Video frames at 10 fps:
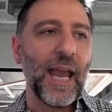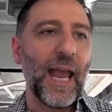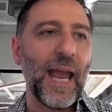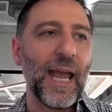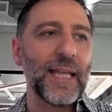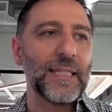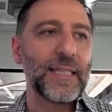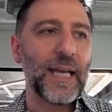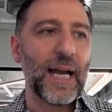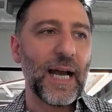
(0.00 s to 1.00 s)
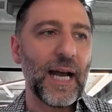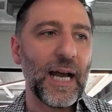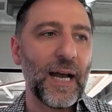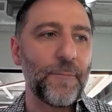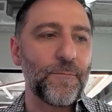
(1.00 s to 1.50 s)
and
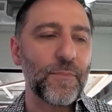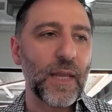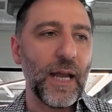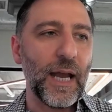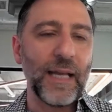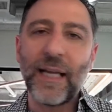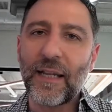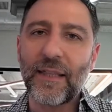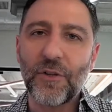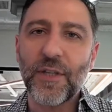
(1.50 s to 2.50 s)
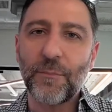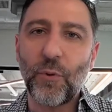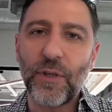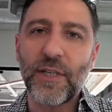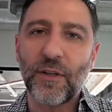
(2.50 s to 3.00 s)
I think there's some
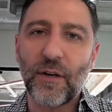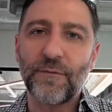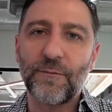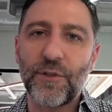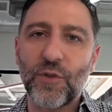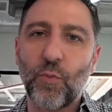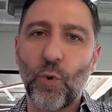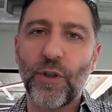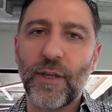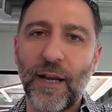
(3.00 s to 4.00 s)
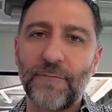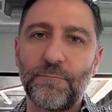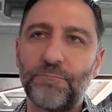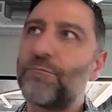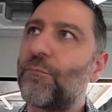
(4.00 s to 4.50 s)
points here that are just worth kind of
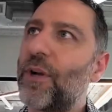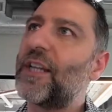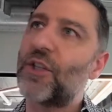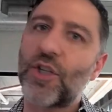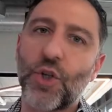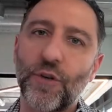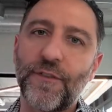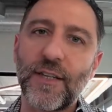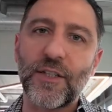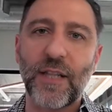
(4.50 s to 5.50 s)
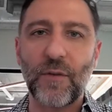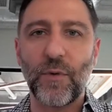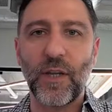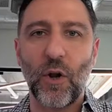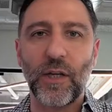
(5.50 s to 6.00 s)
bringing to surface so that we
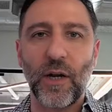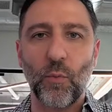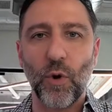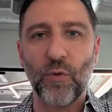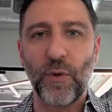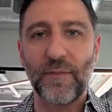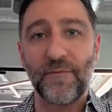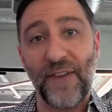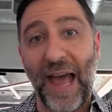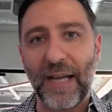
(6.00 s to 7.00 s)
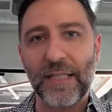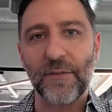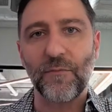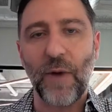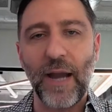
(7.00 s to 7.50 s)
can all kind of work with facts,
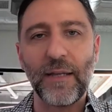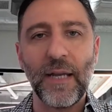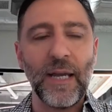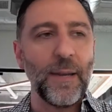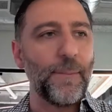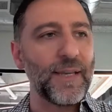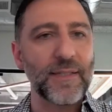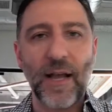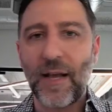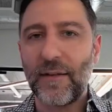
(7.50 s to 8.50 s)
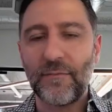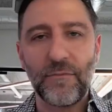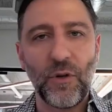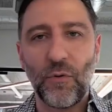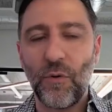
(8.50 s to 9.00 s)
right? Based on,
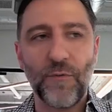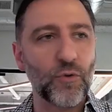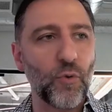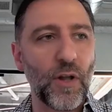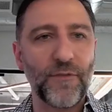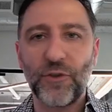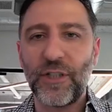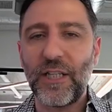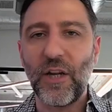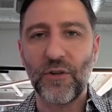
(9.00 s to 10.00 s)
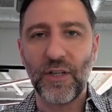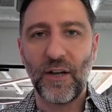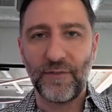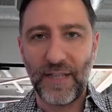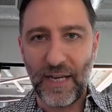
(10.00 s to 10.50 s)
over 12, 13 years
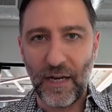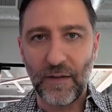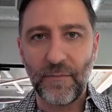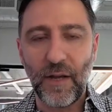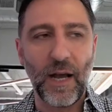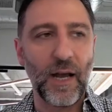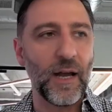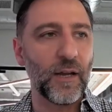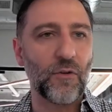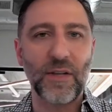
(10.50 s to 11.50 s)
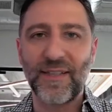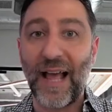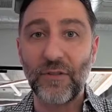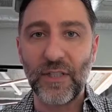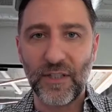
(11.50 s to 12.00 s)
of data across
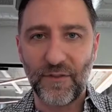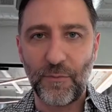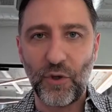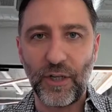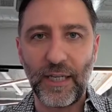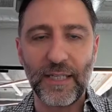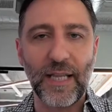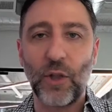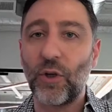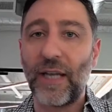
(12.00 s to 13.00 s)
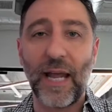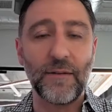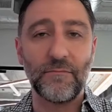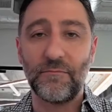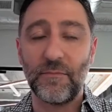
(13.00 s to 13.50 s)
thousands of communities and looking
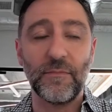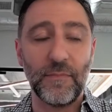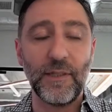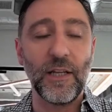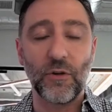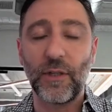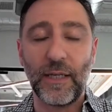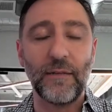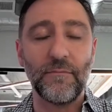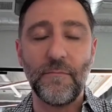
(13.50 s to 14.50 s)
at literally